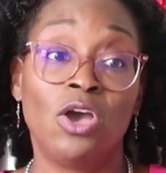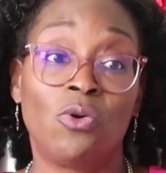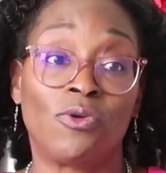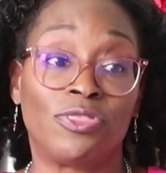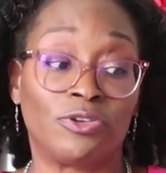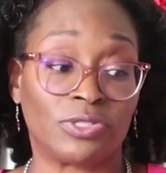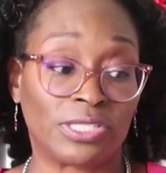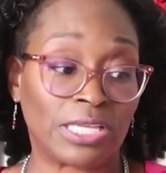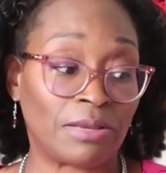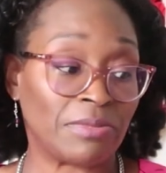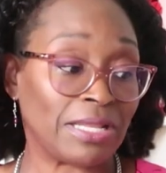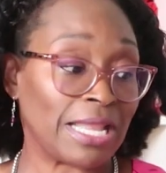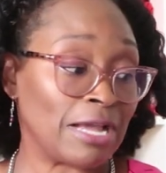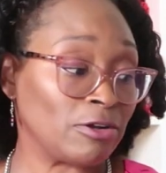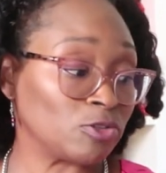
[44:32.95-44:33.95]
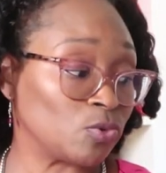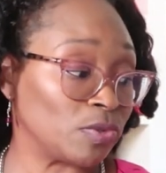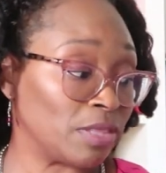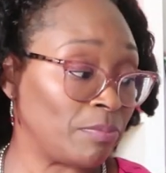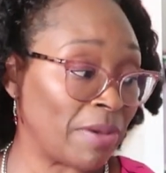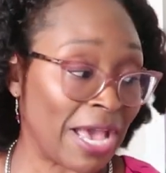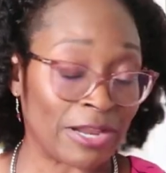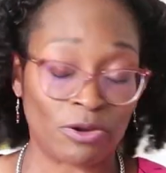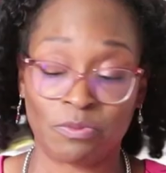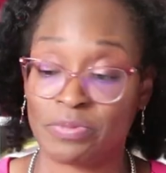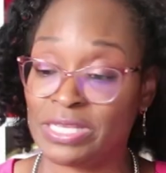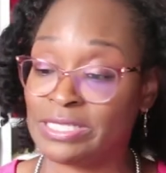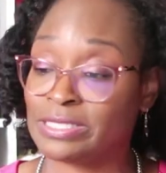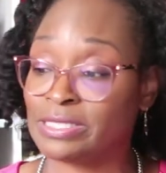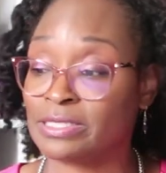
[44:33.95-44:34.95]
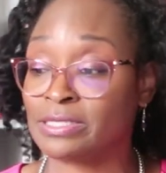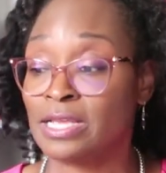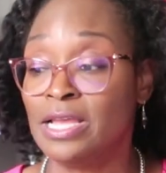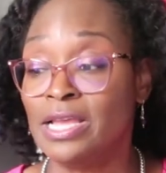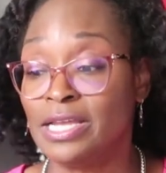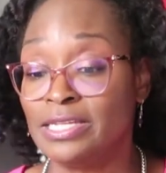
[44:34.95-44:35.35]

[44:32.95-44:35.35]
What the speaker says: with your seam allowance, with the pattern pieces,